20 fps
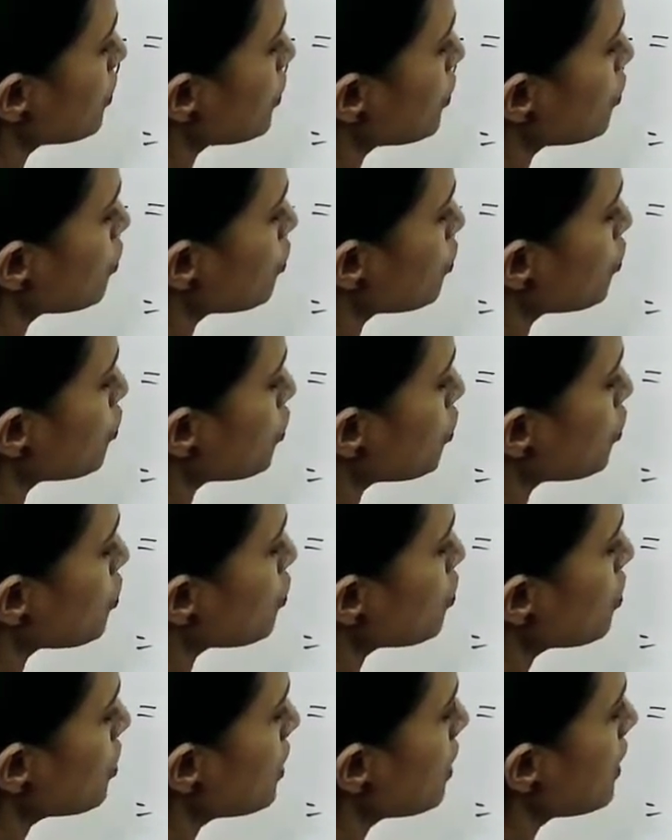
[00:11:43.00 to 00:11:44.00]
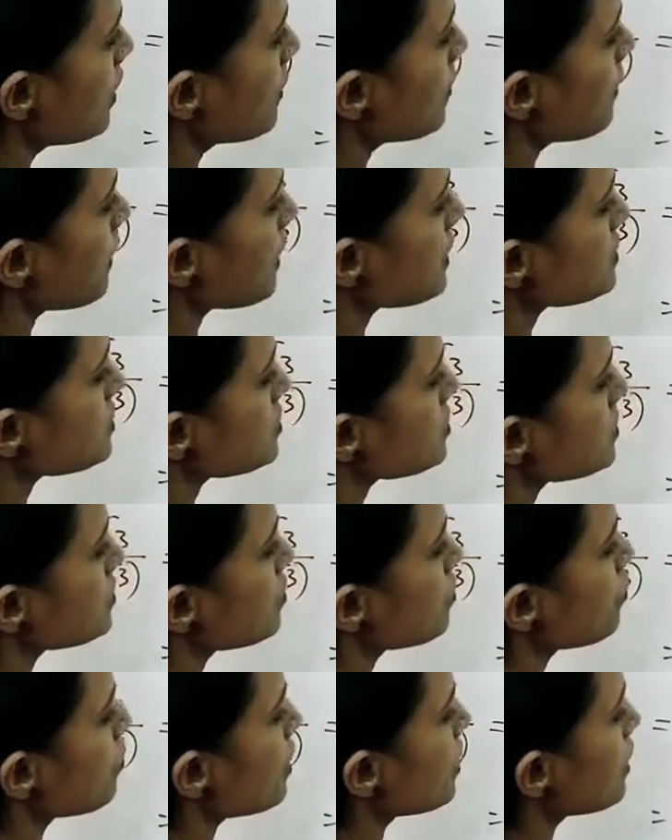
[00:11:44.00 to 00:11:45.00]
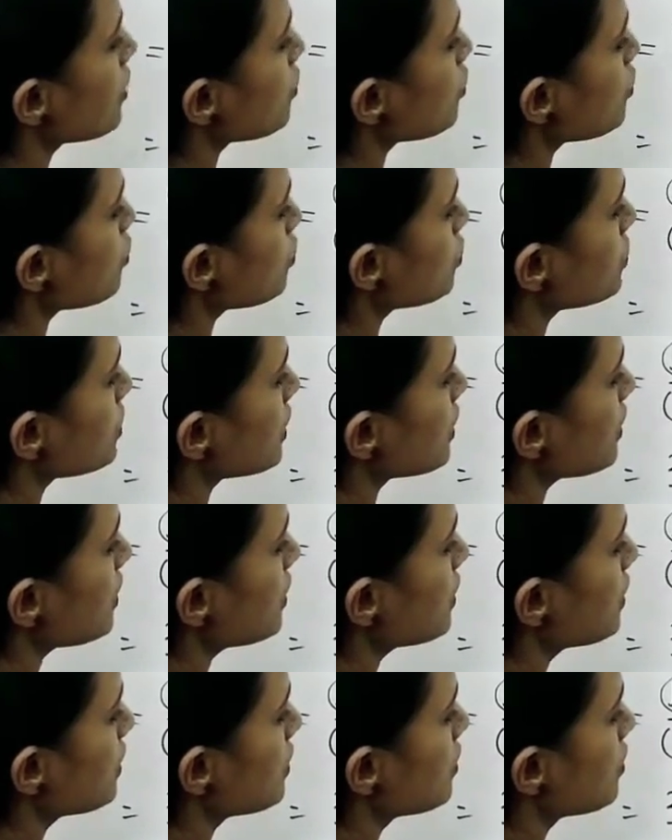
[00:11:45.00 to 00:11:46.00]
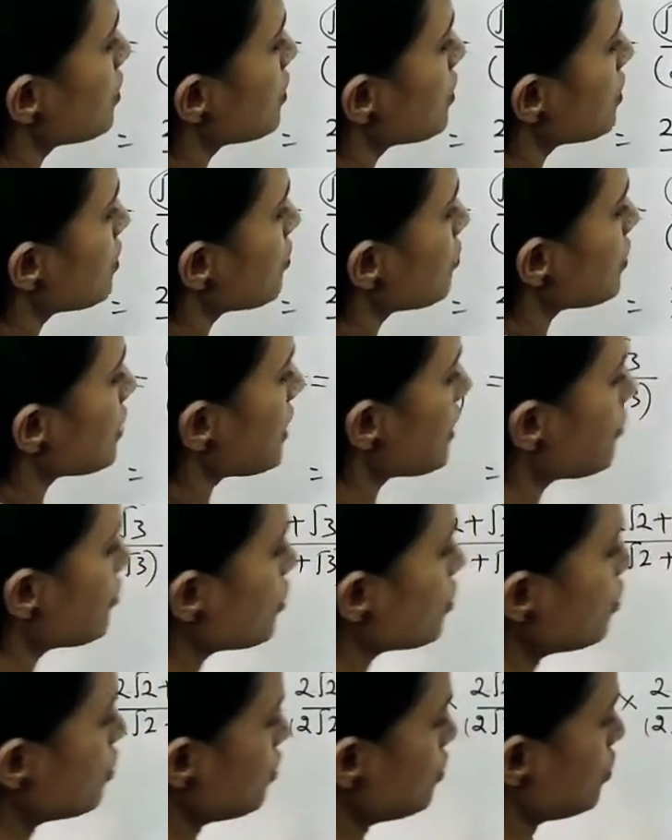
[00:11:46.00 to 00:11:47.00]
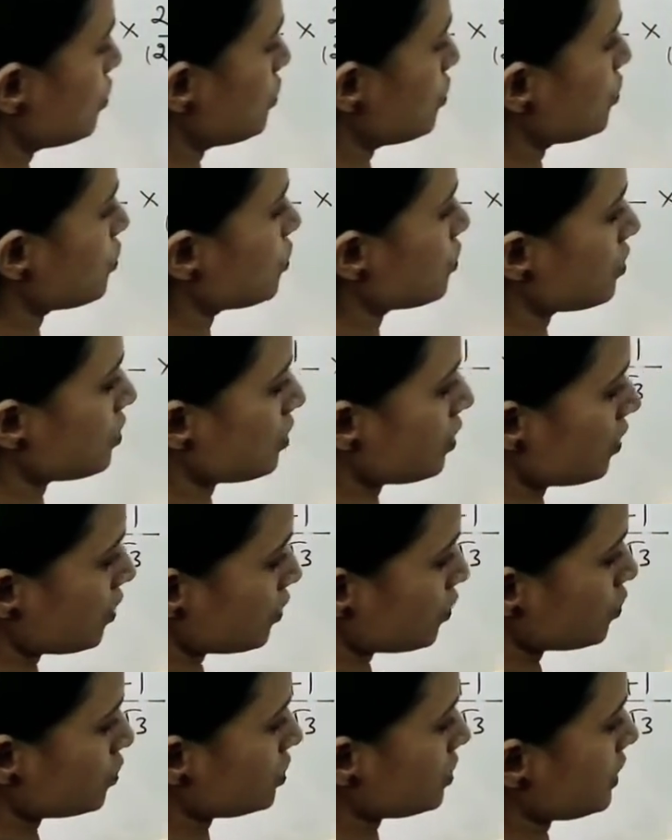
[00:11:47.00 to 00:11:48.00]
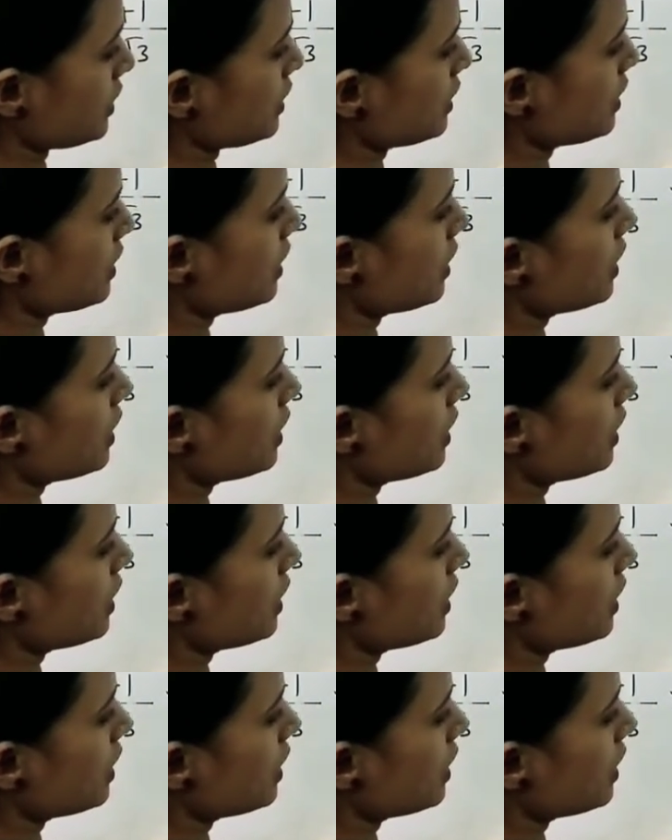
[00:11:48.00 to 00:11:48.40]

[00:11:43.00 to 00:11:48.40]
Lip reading: 2 root 2 plus 1 into root 3 will give you root 3.